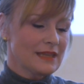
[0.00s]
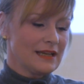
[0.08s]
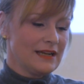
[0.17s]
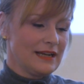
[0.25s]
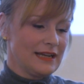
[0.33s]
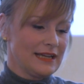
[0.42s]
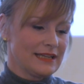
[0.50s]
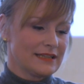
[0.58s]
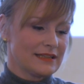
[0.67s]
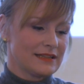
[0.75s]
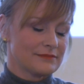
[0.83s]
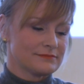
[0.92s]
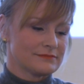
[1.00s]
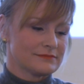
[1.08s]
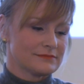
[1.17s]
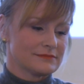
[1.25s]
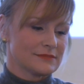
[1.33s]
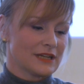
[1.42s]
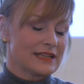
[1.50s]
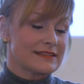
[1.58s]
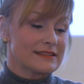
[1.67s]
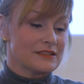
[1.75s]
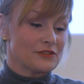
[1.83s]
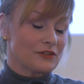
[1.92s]
I got
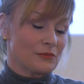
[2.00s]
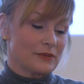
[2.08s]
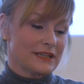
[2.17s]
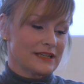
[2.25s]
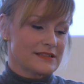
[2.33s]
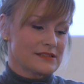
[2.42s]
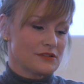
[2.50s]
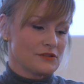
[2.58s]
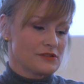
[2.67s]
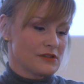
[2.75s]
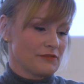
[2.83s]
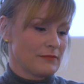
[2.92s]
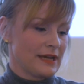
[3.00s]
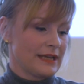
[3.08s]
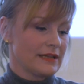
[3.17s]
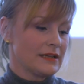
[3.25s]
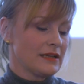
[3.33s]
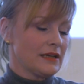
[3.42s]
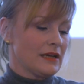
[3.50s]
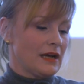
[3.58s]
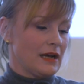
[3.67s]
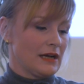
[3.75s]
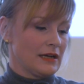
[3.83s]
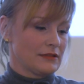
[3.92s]
the news of my
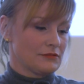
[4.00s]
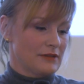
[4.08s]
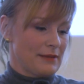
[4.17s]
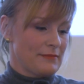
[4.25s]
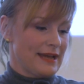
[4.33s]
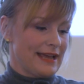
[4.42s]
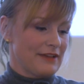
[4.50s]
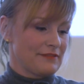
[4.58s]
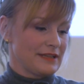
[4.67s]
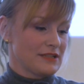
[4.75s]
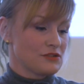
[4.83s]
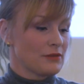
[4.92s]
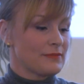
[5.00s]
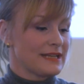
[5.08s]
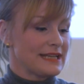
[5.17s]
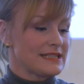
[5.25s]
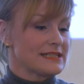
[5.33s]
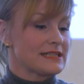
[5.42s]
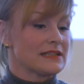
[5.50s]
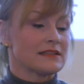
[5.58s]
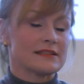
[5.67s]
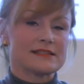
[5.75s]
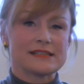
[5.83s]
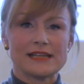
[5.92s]
grandma having a terminated
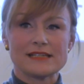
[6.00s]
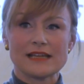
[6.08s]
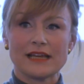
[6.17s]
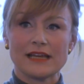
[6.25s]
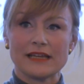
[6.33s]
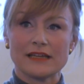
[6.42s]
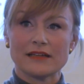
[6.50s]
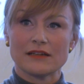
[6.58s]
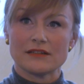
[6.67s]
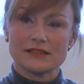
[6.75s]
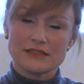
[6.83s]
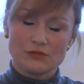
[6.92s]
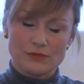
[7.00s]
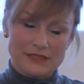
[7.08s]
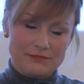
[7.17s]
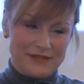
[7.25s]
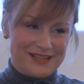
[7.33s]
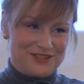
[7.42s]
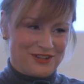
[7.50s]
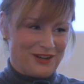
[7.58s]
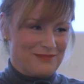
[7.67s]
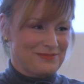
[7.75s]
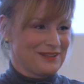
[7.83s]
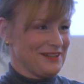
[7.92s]
illness, and I did quit my
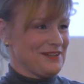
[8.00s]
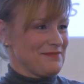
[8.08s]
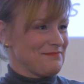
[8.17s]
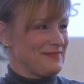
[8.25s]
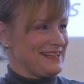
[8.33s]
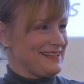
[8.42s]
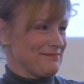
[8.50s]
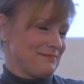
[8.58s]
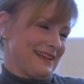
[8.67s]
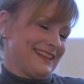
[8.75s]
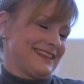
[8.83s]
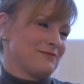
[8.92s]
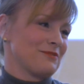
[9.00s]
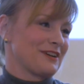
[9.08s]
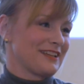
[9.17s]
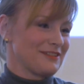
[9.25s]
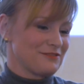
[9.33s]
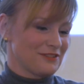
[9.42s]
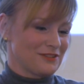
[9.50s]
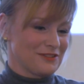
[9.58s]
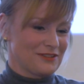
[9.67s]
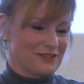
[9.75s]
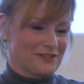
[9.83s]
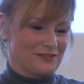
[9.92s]
job back then working for
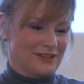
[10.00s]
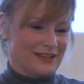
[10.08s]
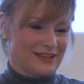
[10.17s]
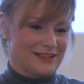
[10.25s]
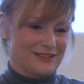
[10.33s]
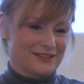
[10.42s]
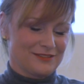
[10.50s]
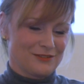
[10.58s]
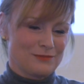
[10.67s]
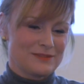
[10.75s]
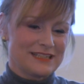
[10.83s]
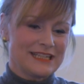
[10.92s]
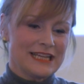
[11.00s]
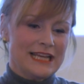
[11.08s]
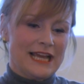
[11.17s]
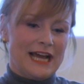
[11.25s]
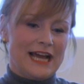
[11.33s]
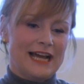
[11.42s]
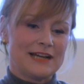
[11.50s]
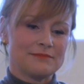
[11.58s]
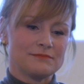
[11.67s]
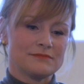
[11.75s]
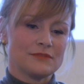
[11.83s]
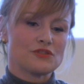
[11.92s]
Coca-Cola globally
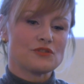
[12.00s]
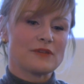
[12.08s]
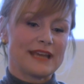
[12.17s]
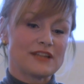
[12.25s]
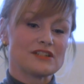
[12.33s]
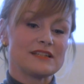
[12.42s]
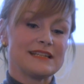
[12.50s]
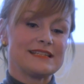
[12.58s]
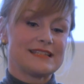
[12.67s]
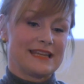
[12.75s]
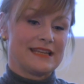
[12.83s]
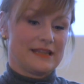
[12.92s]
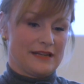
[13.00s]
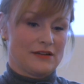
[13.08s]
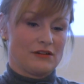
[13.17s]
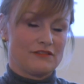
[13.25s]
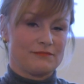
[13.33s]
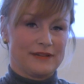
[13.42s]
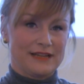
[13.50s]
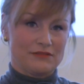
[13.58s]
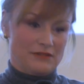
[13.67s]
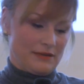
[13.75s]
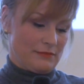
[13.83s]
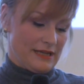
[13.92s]
to actually take care of my
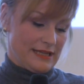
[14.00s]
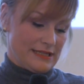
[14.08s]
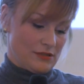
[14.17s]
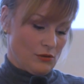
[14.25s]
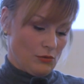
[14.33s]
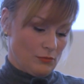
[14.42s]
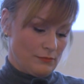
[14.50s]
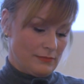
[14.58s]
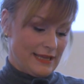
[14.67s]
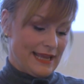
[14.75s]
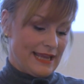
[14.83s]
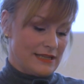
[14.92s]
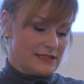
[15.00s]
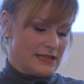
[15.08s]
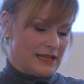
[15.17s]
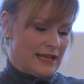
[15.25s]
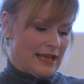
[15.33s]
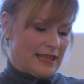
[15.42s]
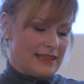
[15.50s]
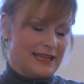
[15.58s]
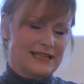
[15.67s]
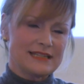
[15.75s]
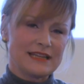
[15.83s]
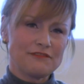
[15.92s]
grandma at home. And
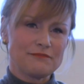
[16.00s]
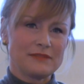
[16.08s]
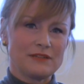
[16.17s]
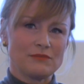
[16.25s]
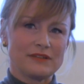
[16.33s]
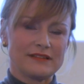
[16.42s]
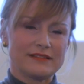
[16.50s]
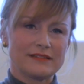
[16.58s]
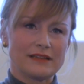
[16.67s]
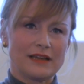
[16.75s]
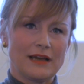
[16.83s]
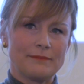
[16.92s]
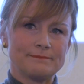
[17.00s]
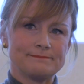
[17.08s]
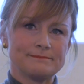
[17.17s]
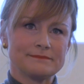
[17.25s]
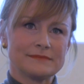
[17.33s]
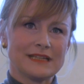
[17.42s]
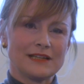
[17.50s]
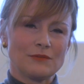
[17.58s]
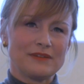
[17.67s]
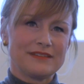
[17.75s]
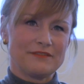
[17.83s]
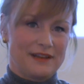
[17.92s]
that left me with
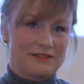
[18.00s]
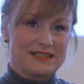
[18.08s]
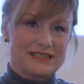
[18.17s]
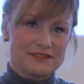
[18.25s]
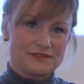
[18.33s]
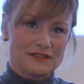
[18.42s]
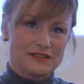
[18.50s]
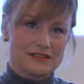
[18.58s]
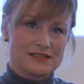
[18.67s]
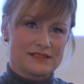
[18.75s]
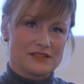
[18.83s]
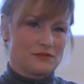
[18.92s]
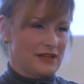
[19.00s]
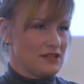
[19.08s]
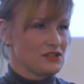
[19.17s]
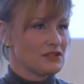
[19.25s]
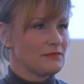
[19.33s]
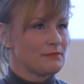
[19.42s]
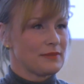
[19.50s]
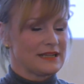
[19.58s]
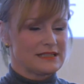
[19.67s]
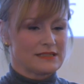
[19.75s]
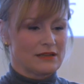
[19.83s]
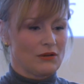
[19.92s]
a very difficult situation,
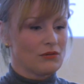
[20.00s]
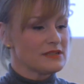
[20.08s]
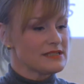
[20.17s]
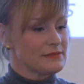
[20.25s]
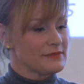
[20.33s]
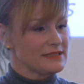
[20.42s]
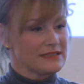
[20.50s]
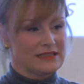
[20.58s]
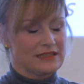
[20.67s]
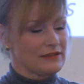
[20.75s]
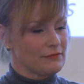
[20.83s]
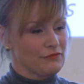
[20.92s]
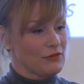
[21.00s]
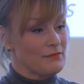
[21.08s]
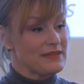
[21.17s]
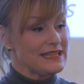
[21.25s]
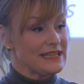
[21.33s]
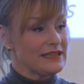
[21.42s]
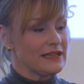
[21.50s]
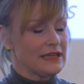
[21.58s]
but ultimately, for me,